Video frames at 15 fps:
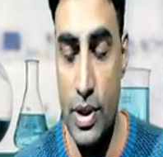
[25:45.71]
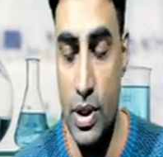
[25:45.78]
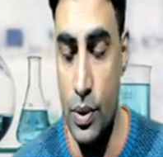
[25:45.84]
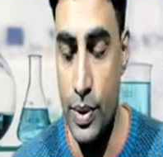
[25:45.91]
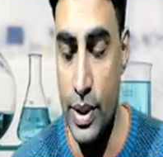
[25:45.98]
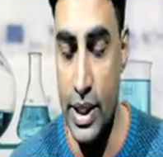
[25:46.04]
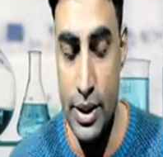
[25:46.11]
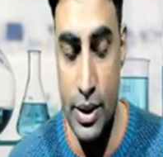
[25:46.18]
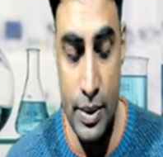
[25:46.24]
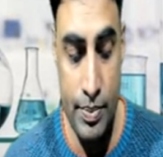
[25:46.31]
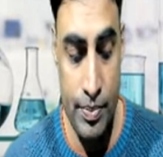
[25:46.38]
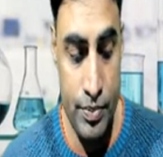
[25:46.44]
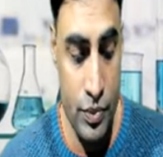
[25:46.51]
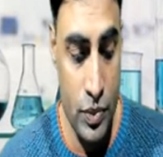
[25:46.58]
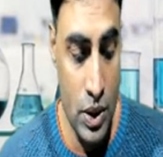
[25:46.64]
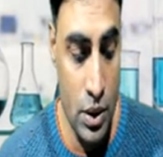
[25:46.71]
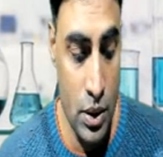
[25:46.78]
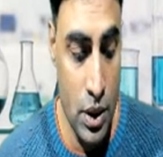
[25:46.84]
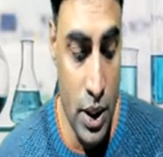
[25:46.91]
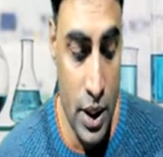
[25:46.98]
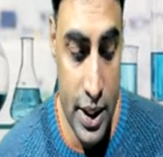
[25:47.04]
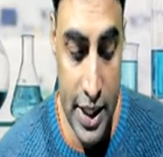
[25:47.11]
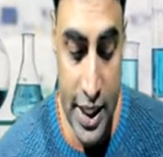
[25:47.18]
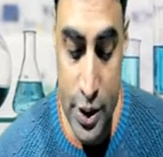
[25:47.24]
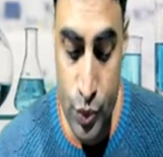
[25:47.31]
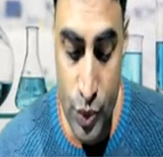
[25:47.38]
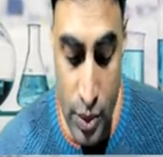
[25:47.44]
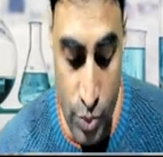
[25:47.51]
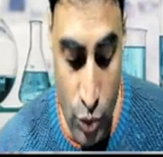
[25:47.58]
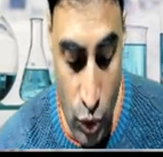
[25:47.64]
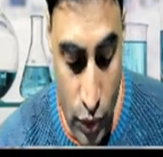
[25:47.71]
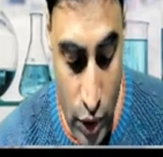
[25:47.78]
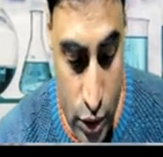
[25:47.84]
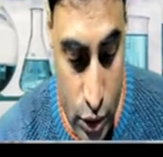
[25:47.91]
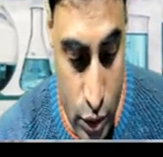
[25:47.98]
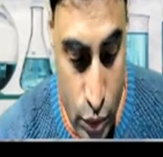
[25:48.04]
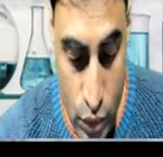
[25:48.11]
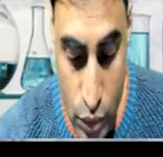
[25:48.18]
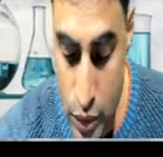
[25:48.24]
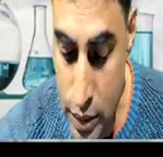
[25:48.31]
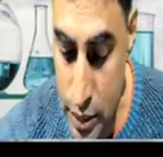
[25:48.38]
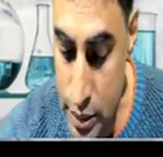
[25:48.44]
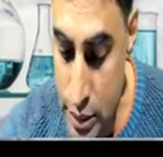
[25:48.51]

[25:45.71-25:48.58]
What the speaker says: chloride. Next we'll move on to